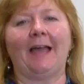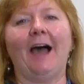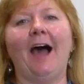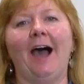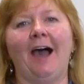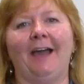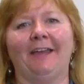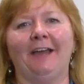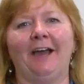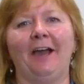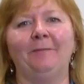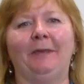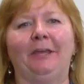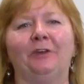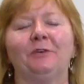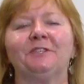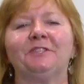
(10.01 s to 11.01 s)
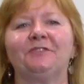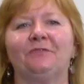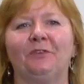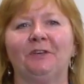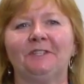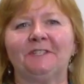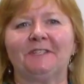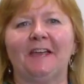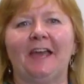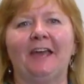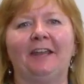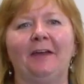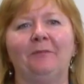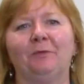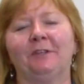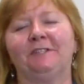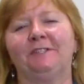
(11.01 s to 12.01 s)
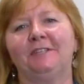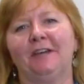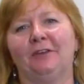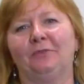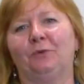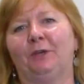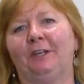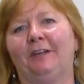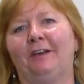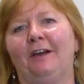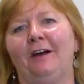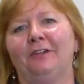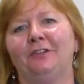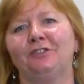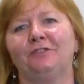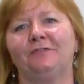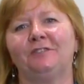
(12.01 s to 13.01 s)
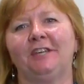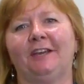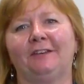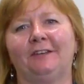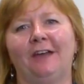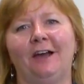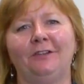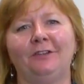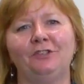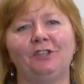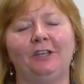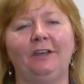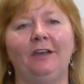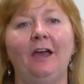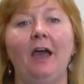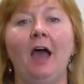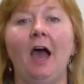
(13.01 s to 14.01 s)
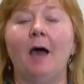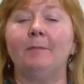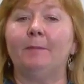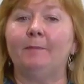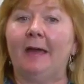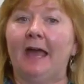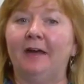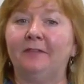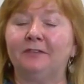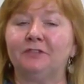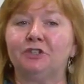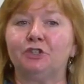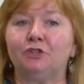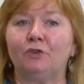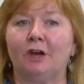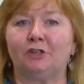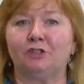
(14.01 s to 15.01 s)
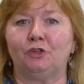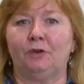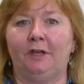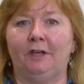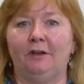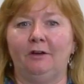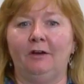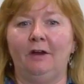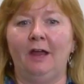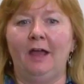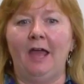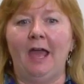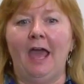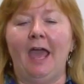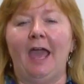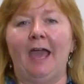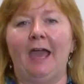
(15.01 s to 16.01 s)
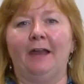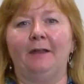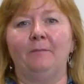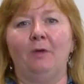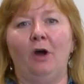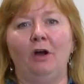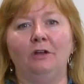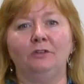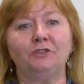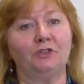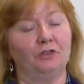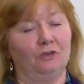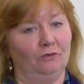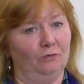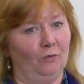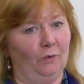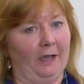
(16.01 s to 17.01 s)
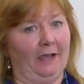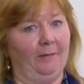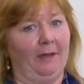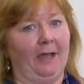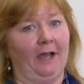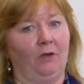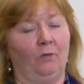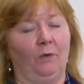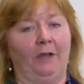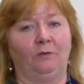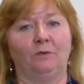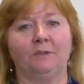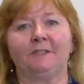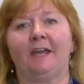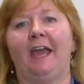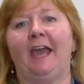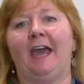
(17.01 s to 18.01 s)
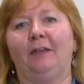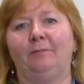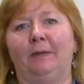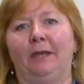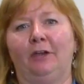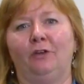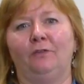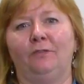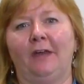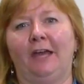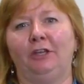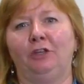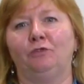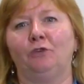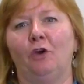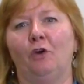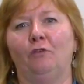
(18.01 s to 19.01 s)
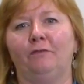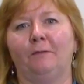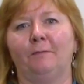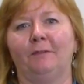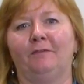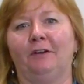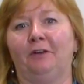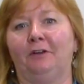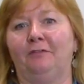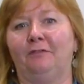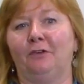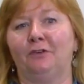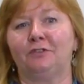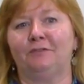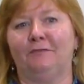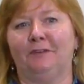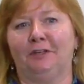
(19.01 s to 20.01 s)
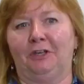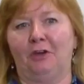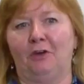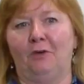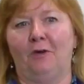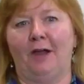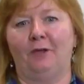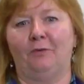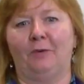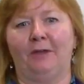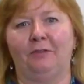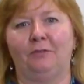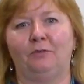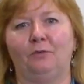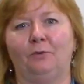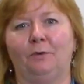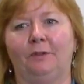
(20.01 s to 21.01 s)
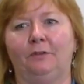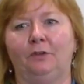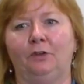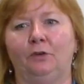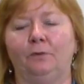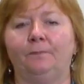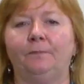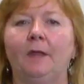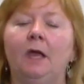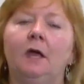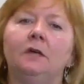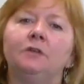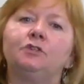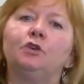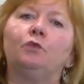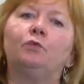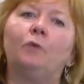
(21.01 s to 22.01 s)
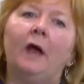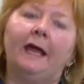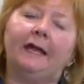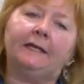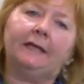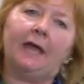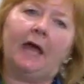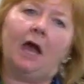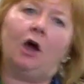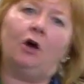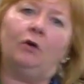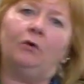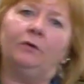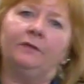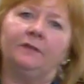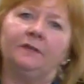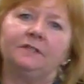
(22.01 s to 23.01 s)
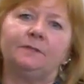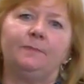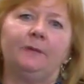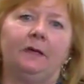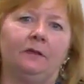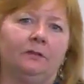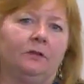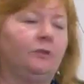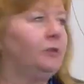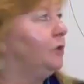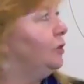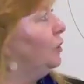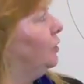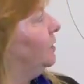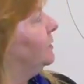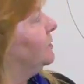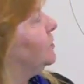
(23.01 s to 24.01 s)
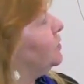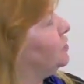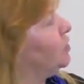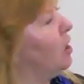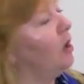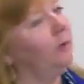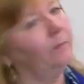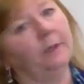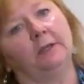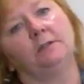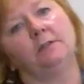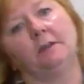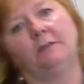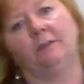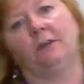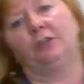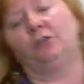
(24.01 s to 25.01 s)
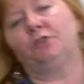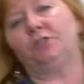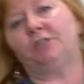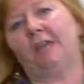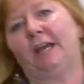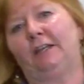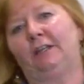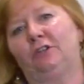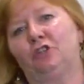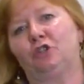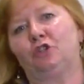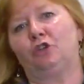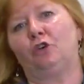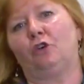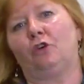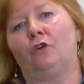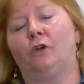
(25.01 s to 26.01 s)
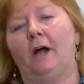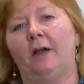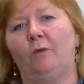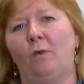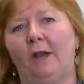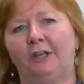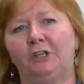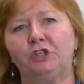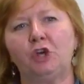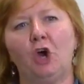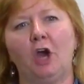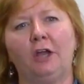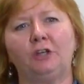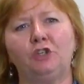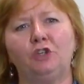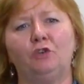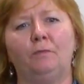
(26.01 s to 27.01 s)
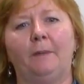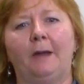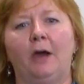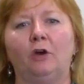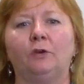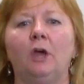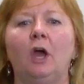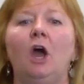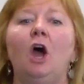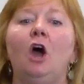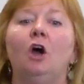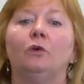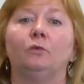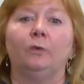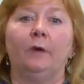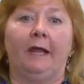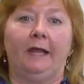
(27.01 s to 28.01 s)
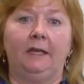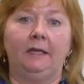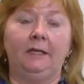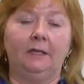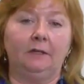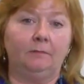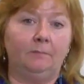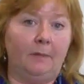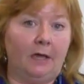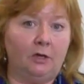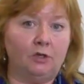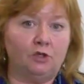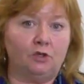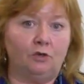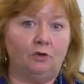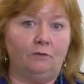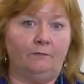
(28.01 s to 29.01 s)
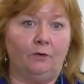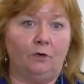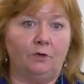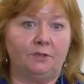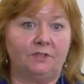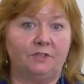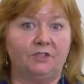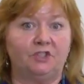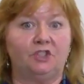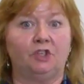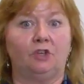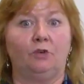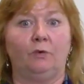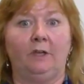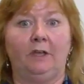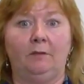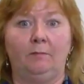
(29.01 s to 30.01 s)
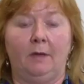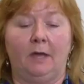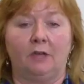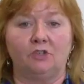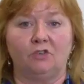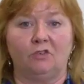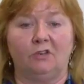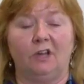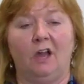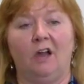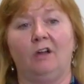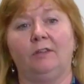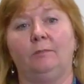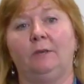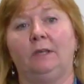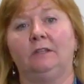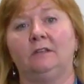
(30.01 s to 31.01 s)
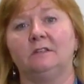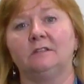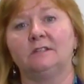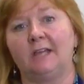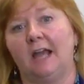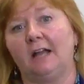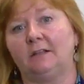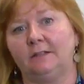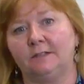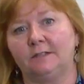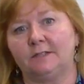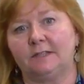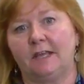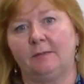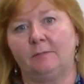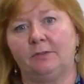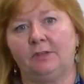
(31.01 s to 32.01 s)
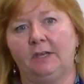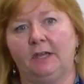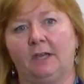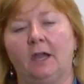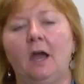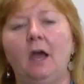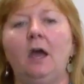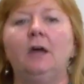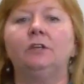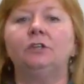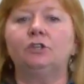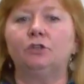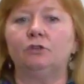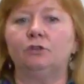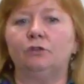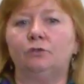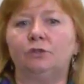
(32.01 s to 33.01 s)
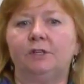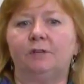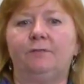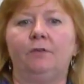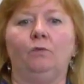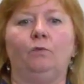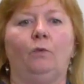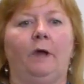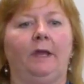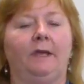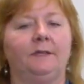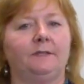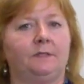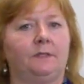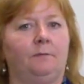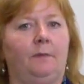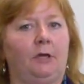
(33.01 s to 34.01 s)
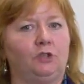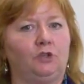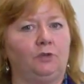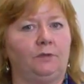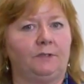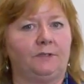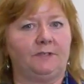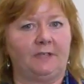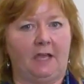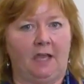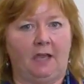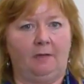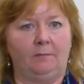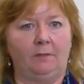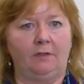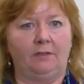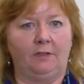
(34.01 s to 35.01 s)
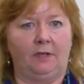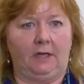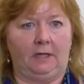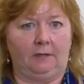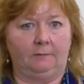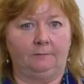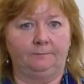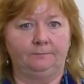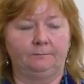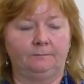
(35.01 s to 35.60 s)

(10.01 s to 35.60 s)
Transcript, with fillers: Hi, I'm Eeris Fritz and I'm with Dunwoody College of Technology. I'm a math instructor here and I'm also, way back when, was a hat maker that you know from the very first video I went through with you. So right now, this being the third installment of Understanding the Circle, I want to talk to you about radian measure versus degree measure and how they mean exactly the same thing. Two different ways to measure the same thing.